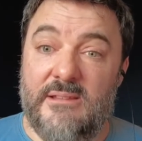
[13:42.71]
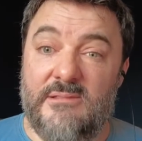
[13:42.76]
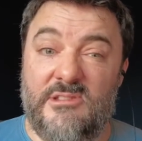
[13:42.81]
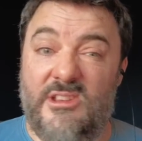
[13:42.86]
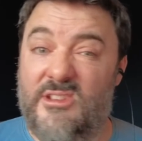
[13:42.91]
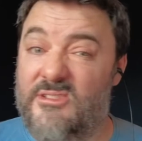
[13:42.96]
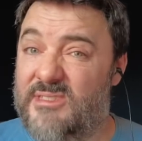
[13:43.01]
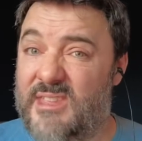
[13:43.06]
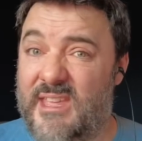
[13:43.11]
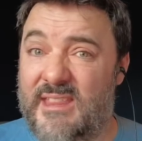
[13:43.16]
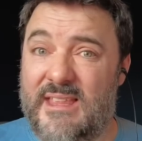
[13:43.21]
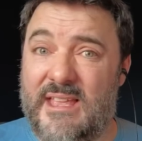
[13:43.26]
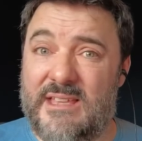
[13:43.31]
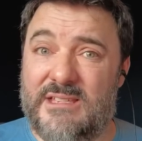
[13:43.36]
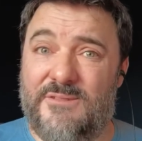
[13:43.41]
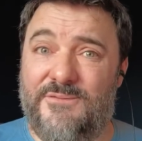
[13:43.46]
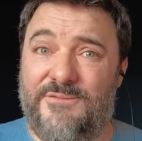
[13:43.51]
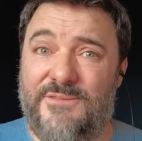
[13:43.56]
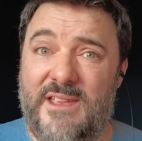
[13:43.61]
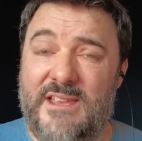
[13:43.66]
Do you think
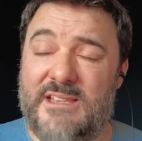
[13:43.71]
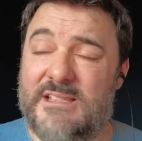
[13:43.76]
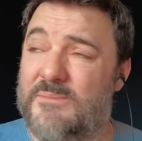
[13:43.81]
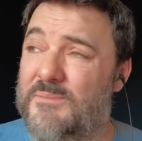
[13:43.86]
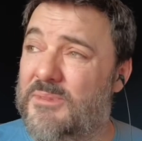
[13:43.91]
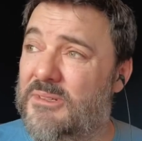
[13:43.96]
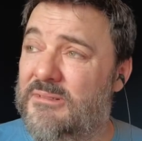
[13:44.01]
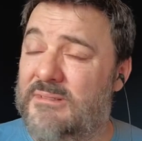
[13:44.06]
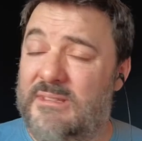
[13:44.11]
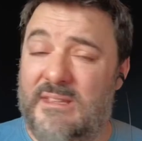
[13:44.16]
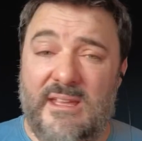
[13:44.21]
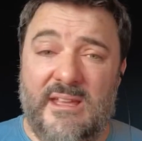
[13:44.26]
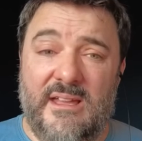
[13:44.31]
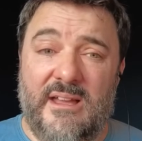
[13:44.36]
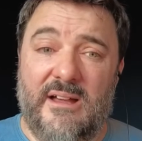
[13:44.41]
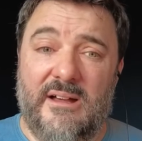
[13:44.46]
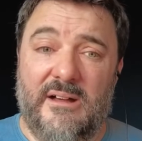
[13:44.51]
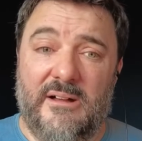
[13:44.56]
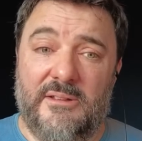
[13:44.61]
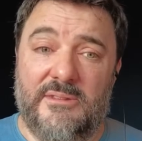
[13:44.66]
that's feasible?
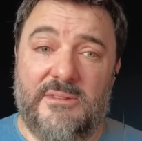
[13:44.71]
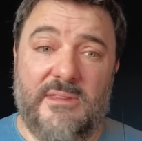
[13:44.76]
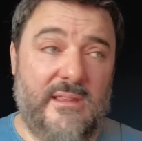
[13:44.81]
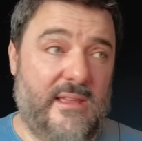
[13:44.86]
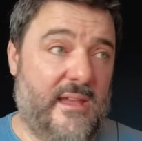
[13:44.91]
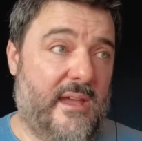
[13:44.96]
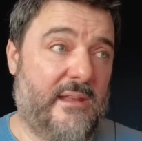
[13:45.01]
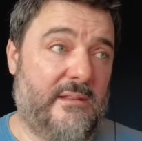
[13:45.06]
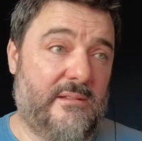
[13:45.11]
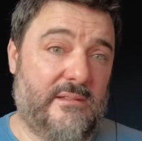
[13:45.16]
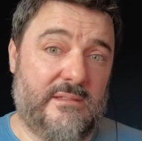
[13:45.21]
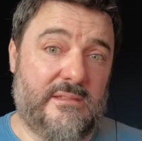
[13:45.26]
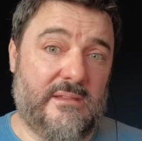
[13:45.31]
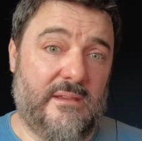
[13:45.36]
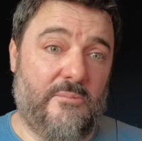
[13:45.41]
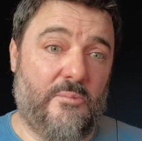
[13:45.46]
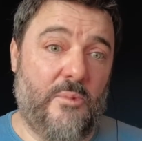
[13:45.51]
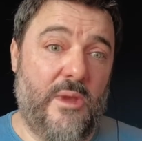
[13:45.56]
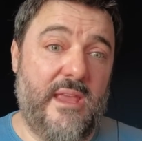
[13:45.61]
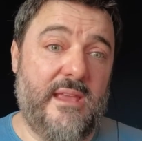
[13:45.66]
And
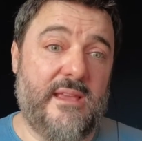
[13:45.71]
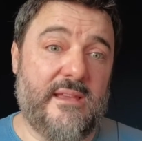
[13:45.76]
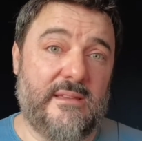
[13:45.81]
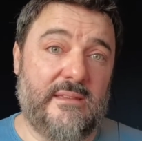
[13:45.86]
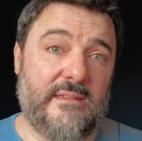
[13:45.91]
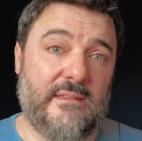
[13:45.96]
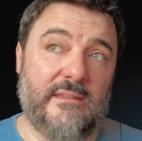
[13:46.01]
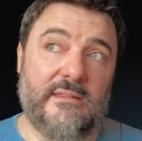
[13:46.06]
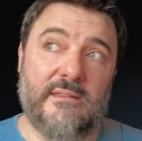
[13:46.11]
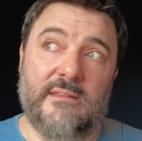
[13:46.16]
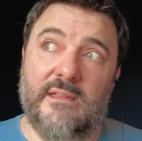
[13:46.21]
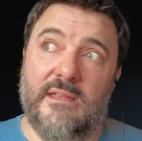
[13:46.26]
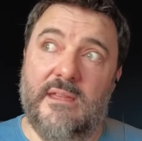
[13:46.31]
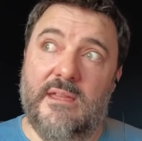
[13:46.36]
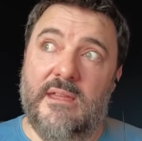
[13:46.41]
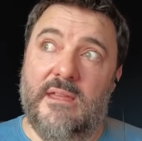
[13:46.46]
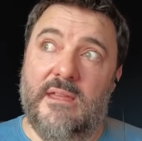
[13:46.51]
we can